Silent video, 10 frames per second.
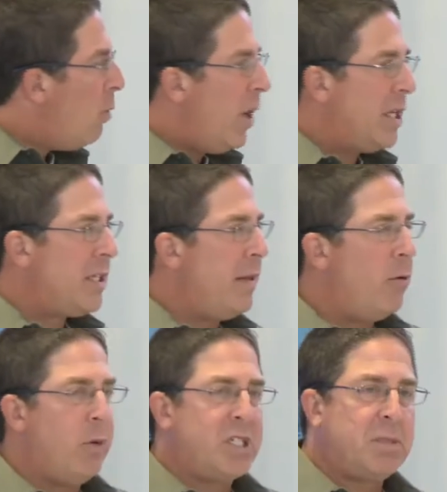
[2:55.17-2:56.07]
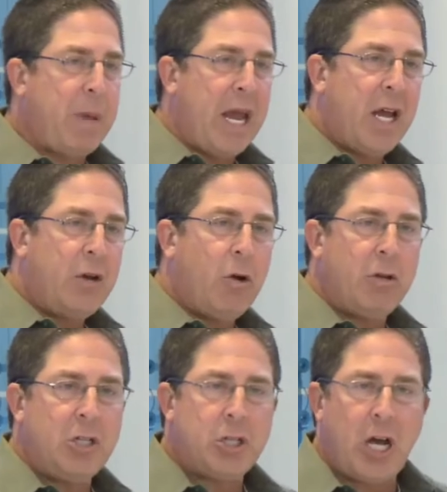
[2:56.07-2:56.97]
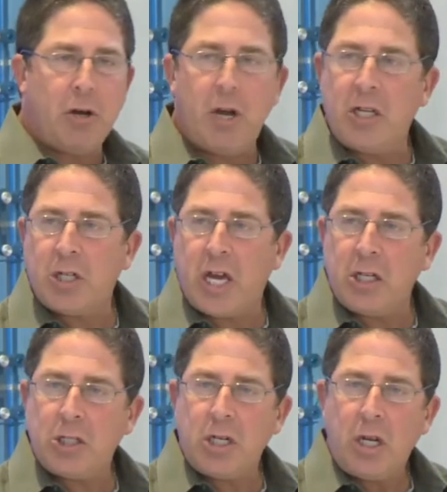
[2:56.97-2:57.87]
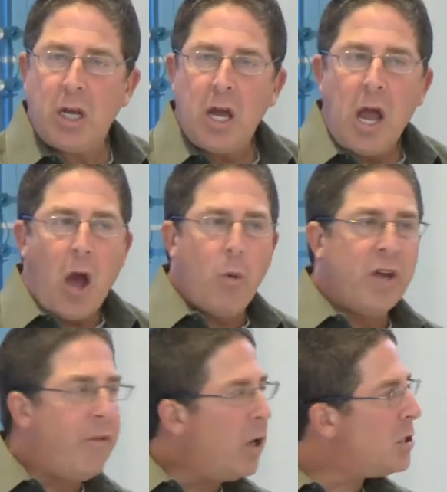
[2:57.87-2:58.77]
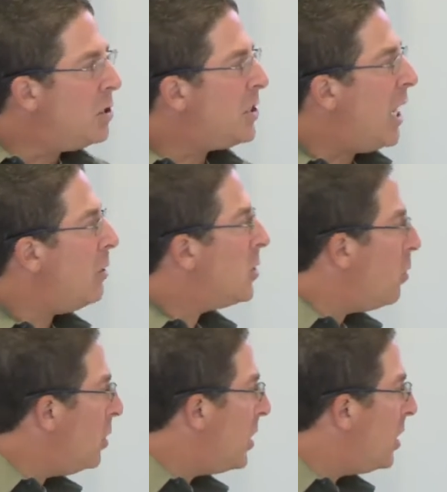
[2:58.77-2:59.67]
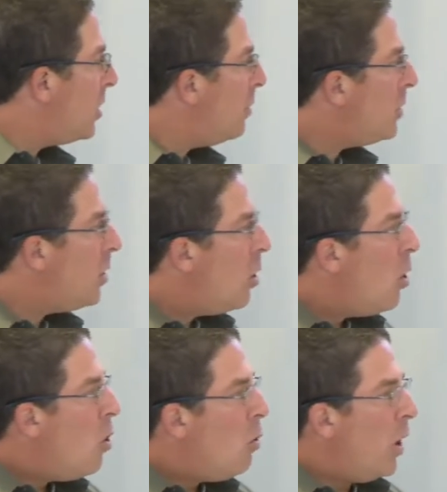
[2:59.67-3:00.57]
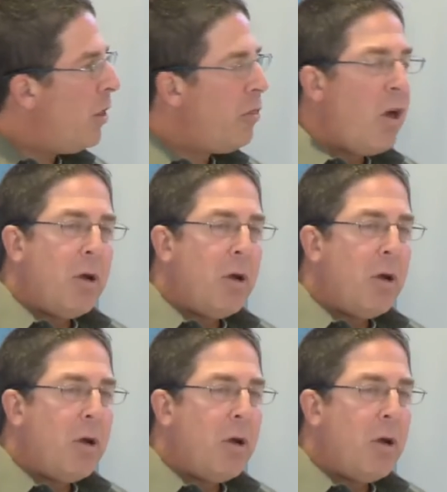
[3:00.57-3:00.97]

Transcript: We're asking them to expand early childhood education. And we have also saddled school systems with